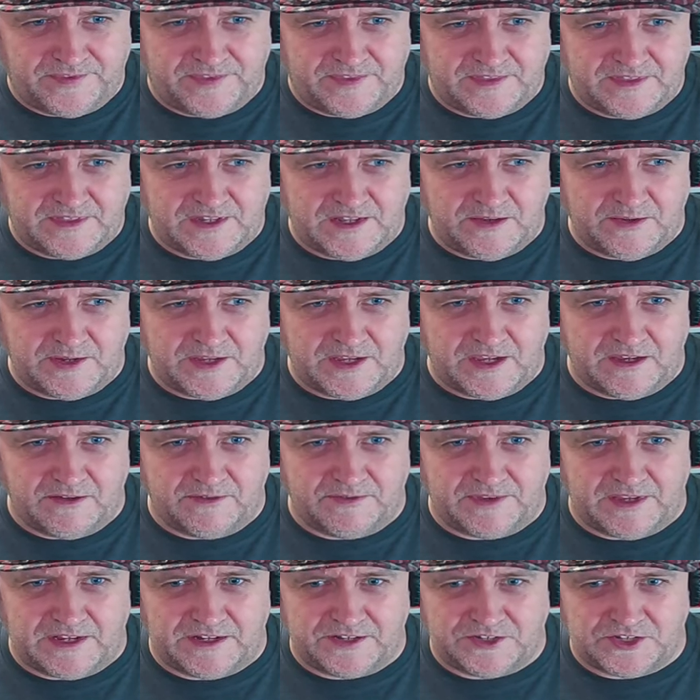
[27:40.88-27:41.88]
There we go,
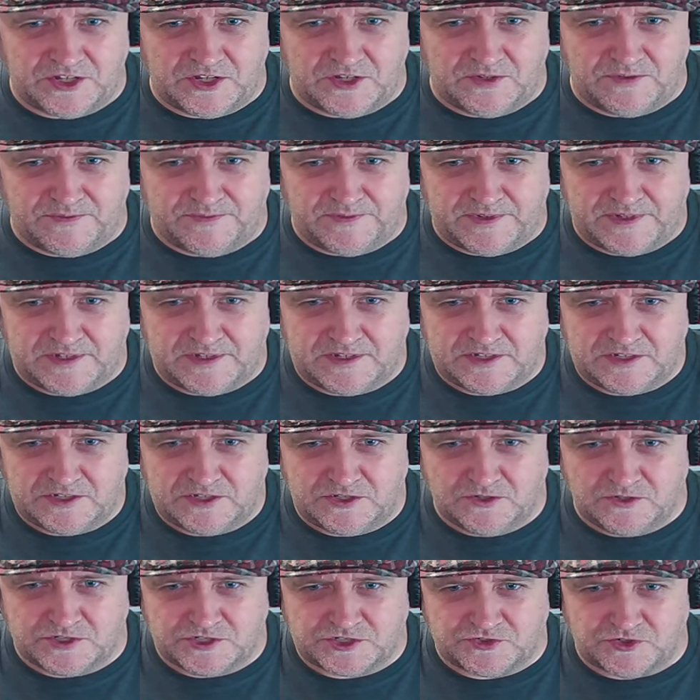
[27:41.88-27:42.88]
that'll do.
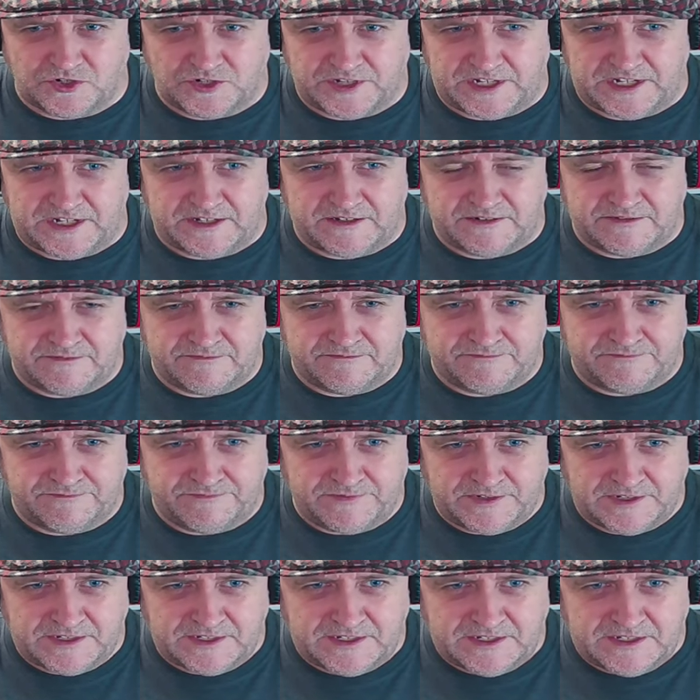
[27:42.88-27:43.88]
Launch rocket.
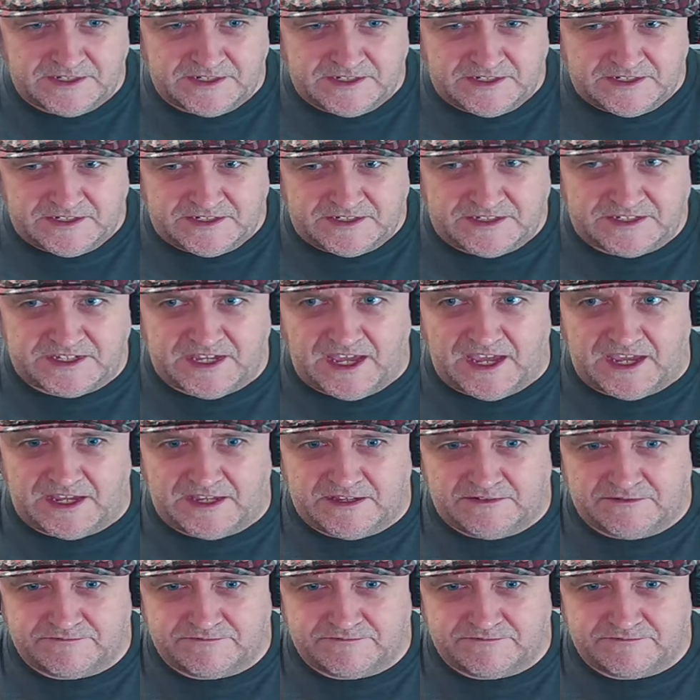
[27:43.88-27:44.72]
Okay.